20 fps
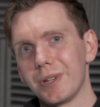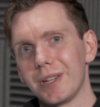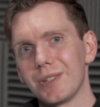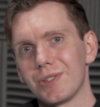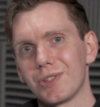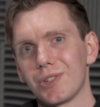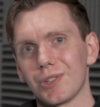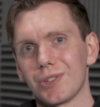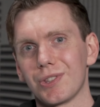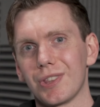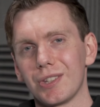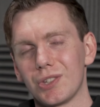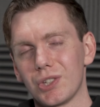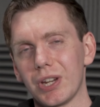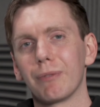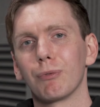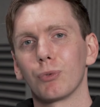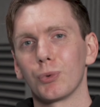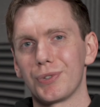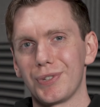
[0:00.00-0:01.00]
is just the
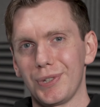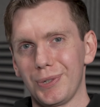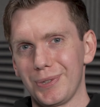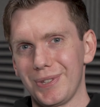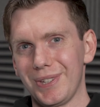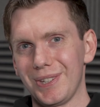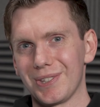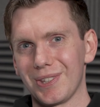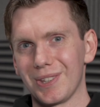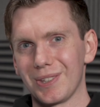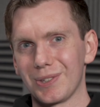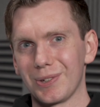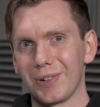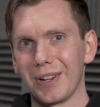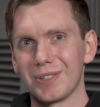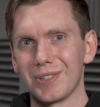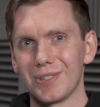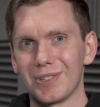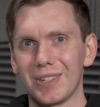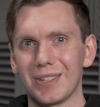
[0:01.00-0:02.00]
general duties of the
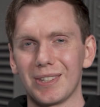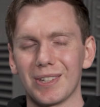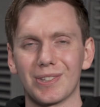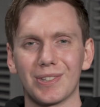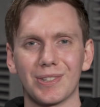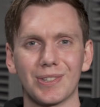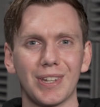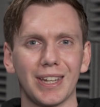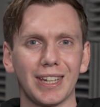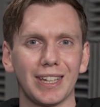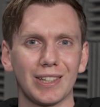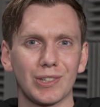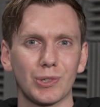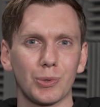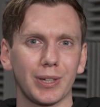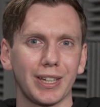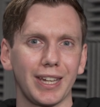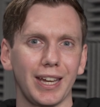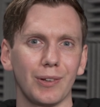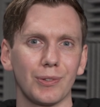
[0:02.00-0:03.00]
directors. It doesn't take into
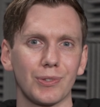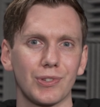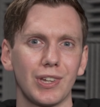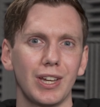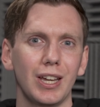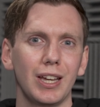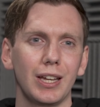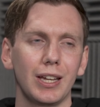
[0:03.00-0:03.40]
account